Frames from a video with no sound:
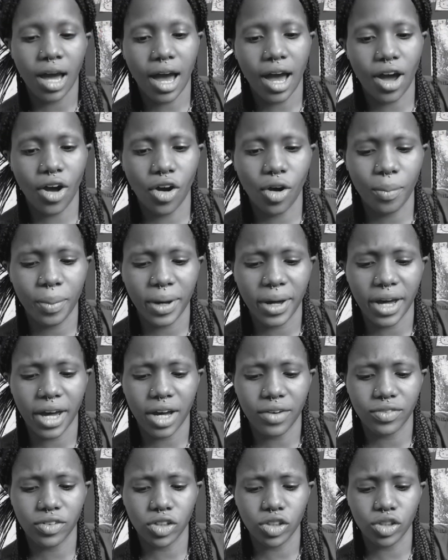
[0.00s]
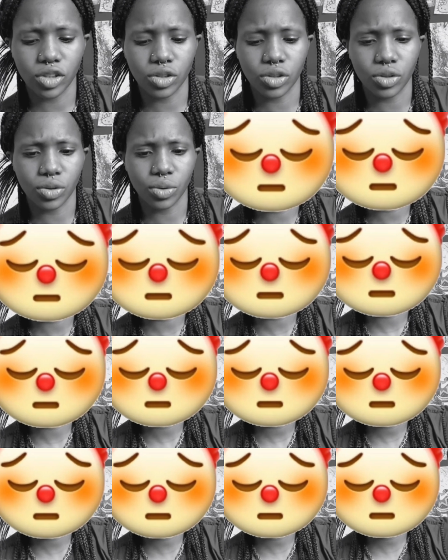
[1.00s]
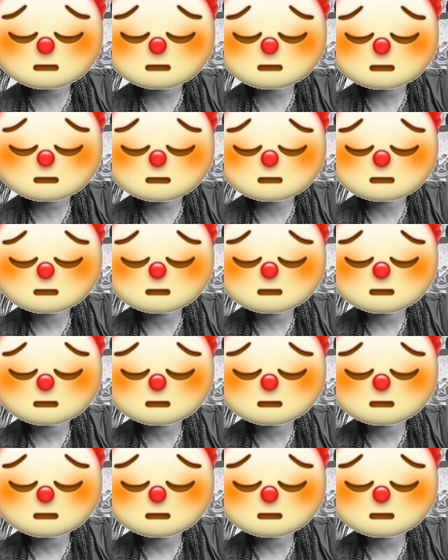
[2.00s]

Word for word: I hope I have all the tools. I think I